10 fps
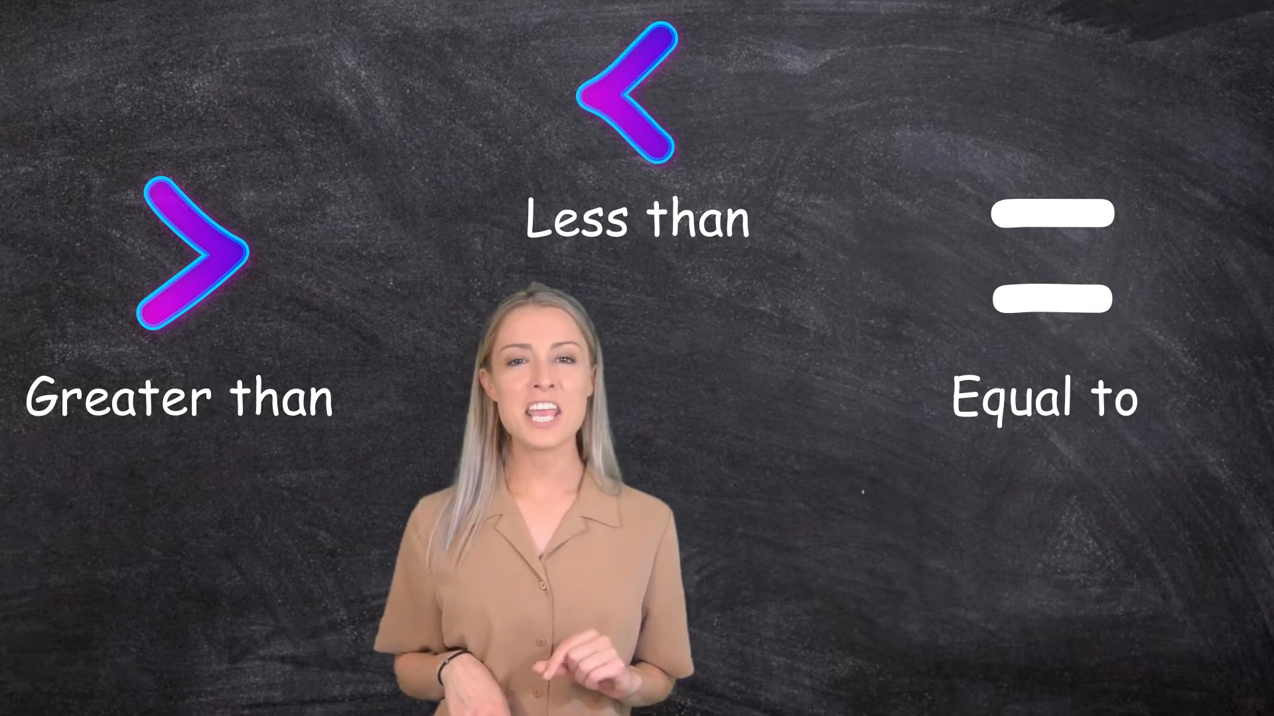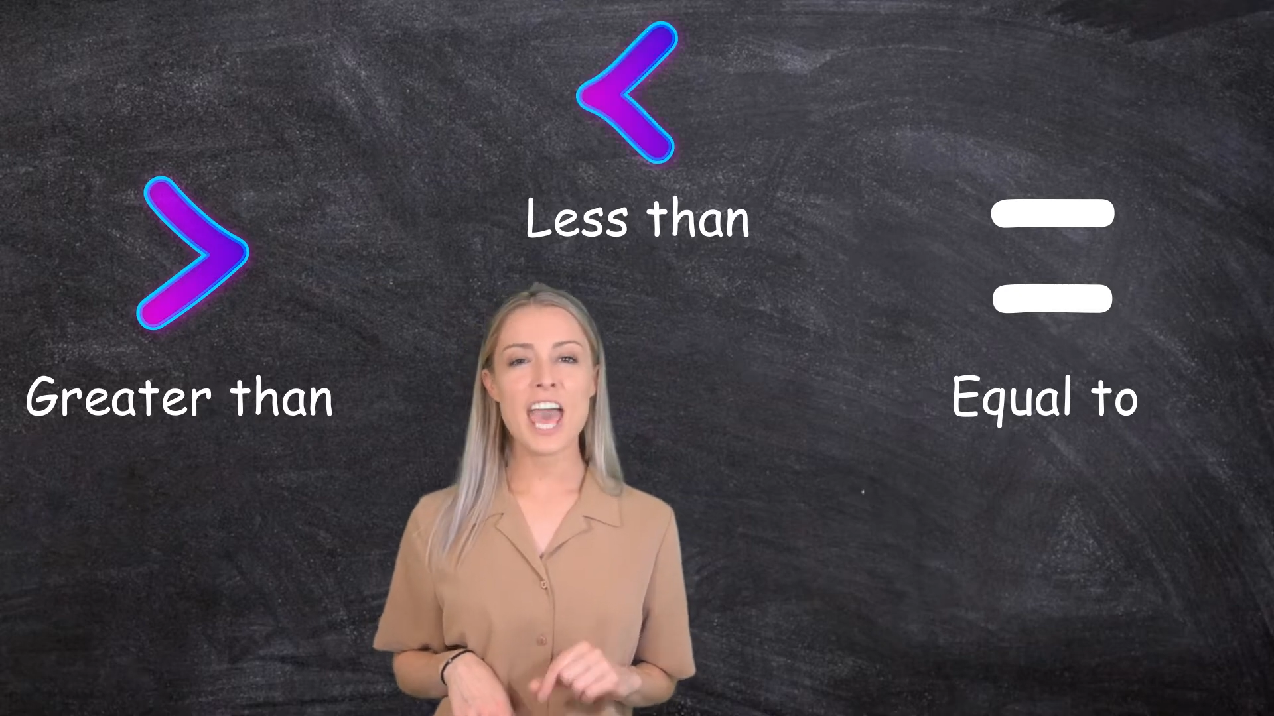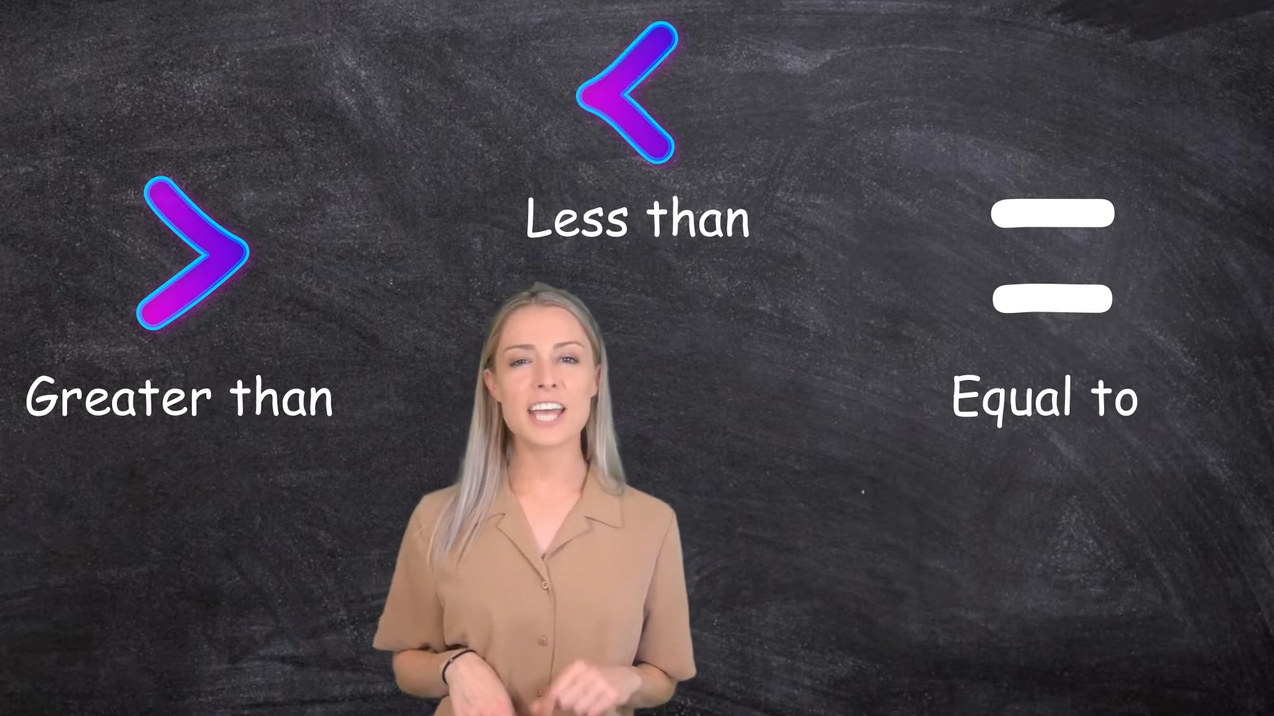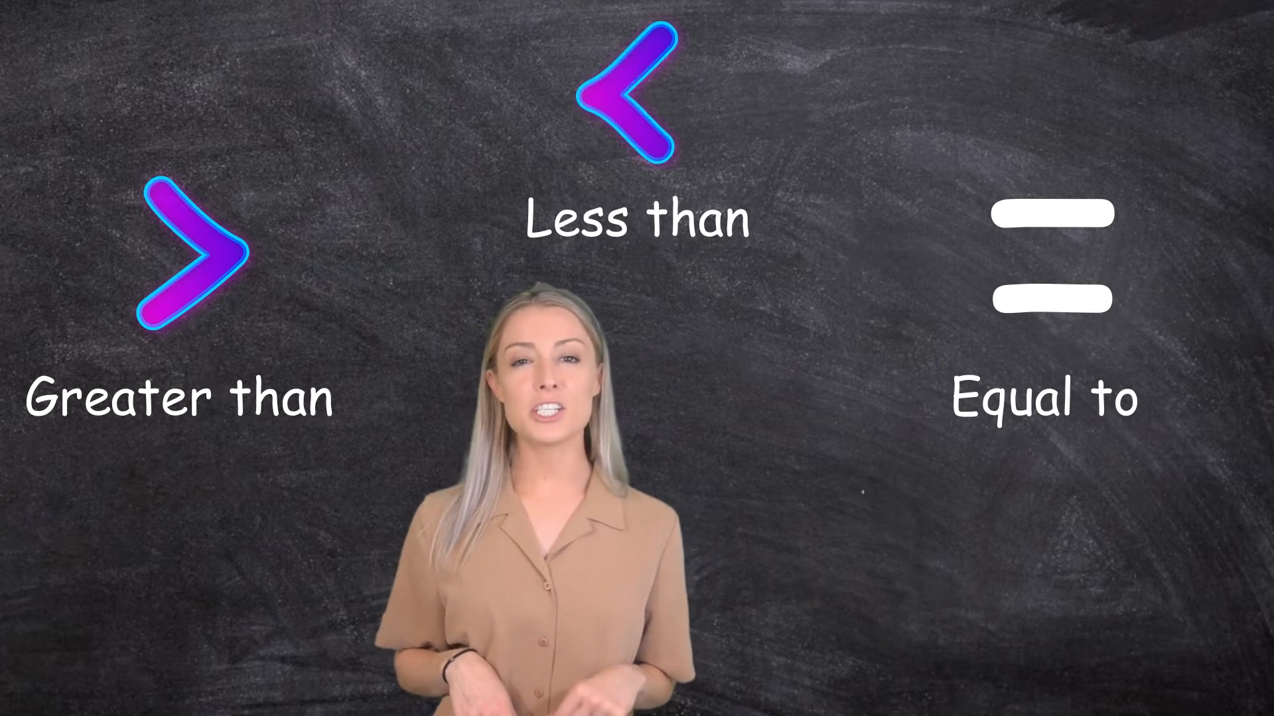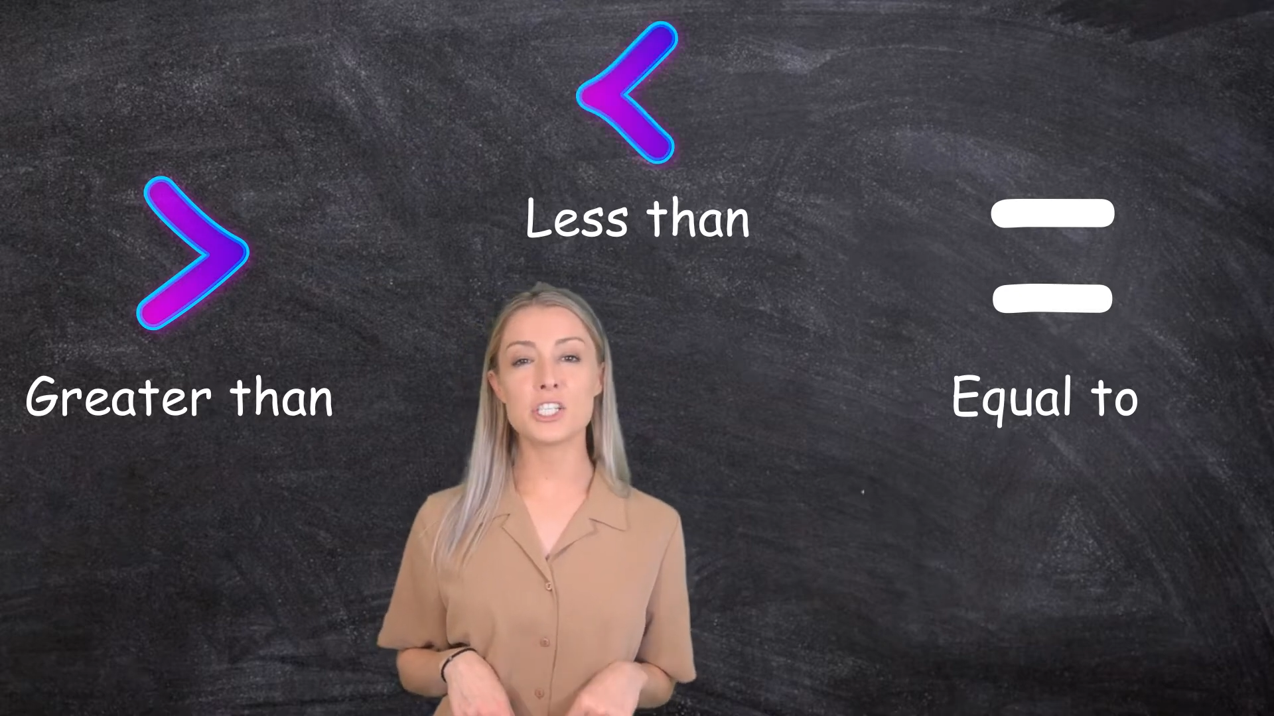
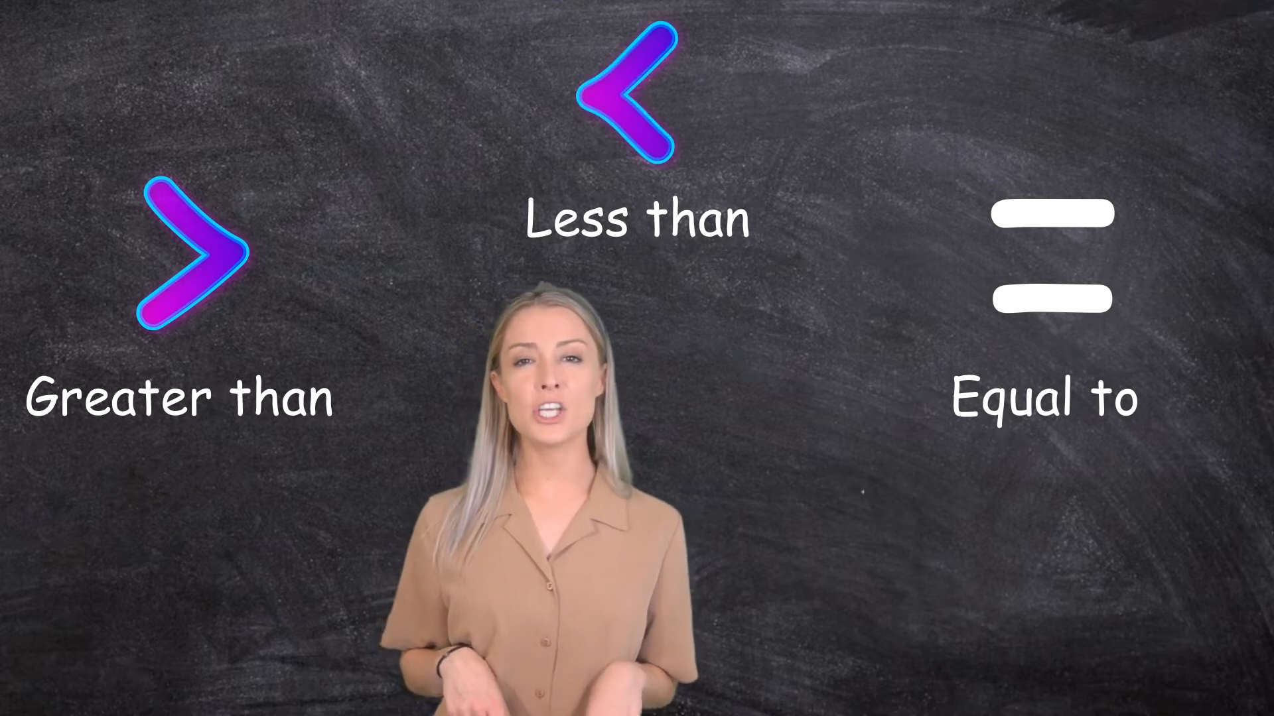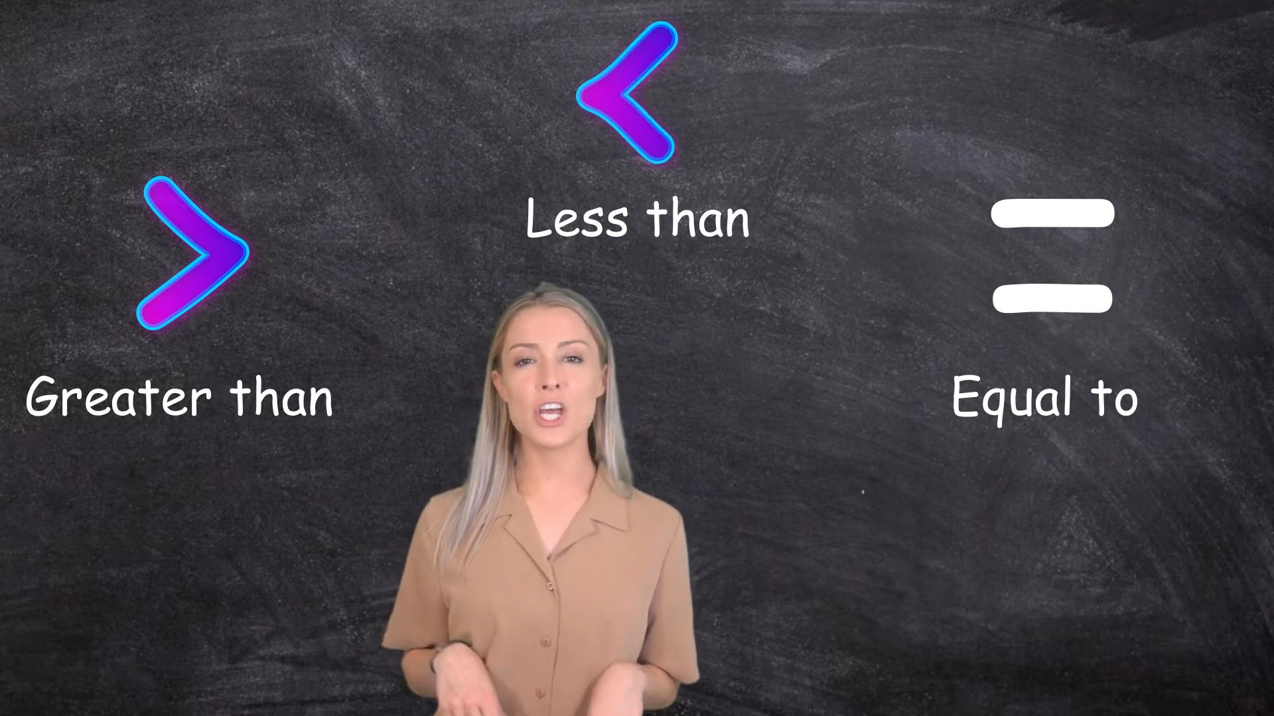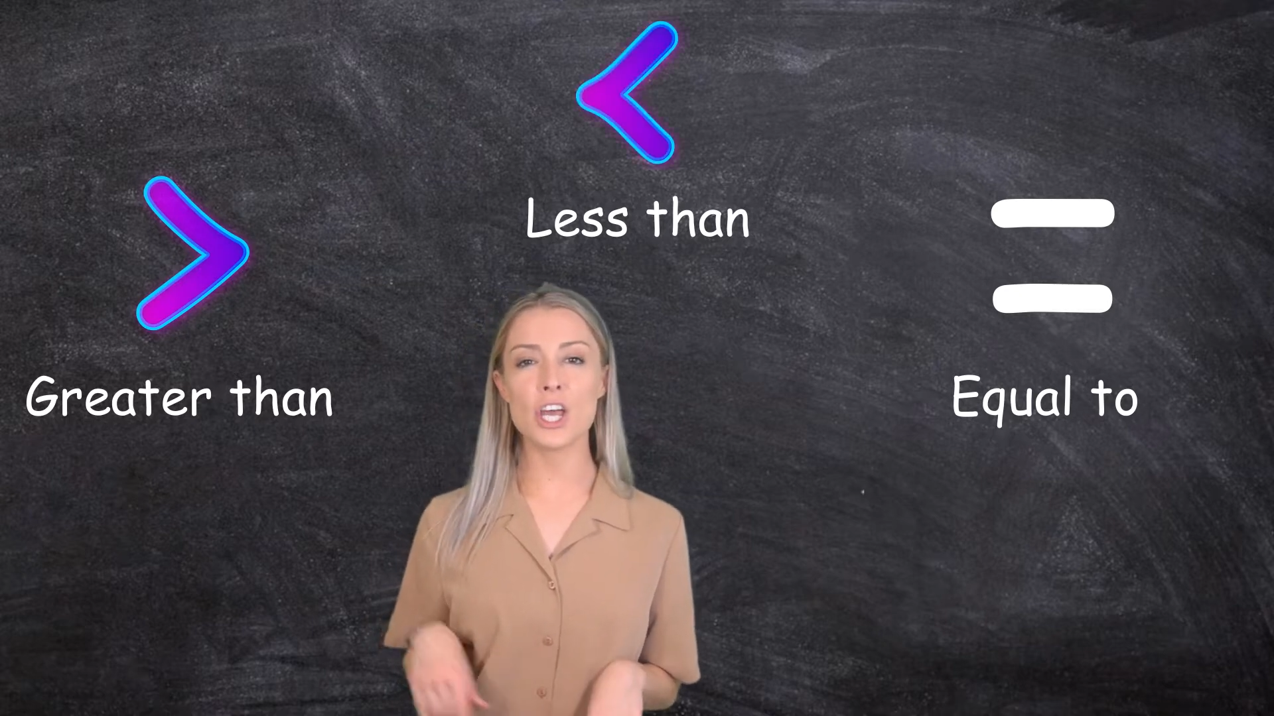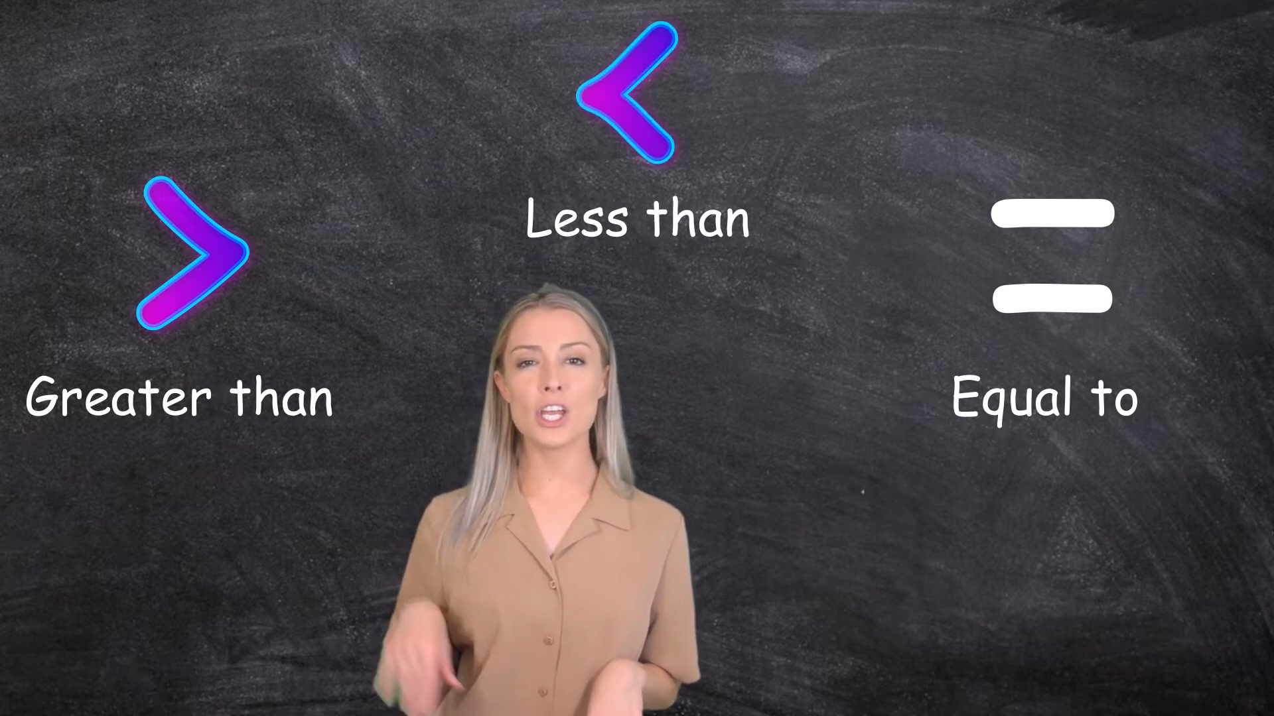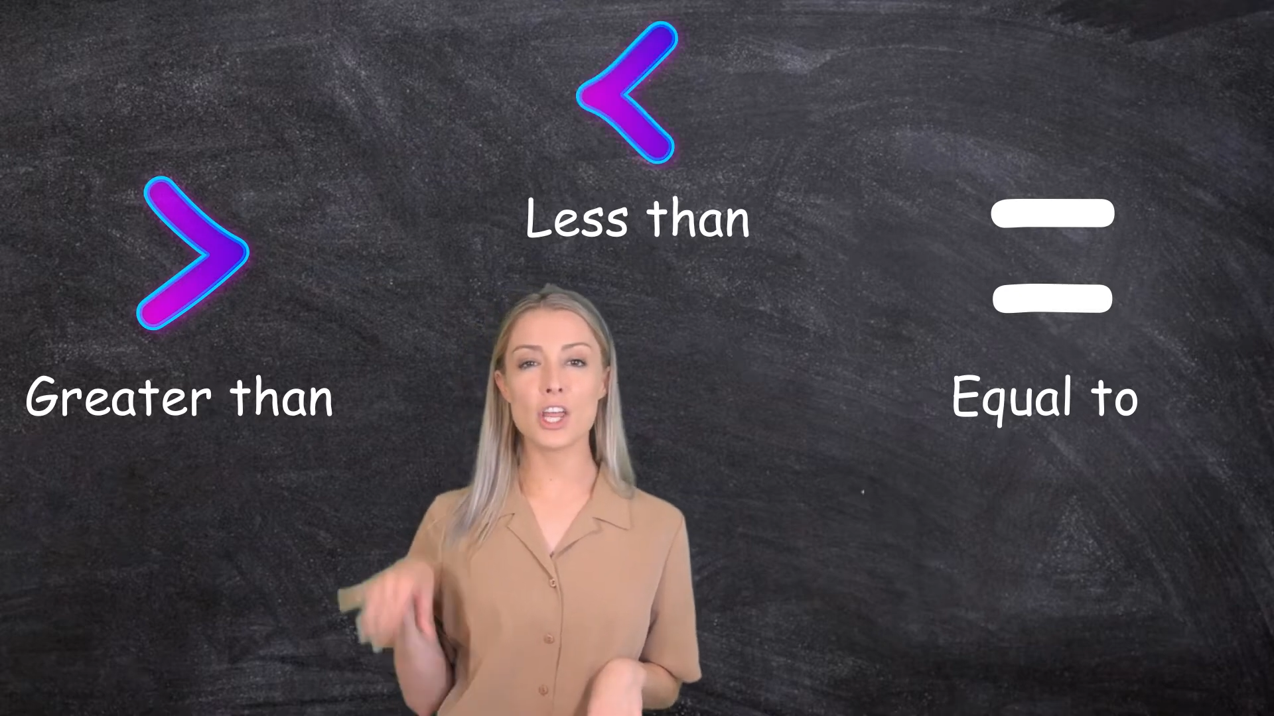and to turn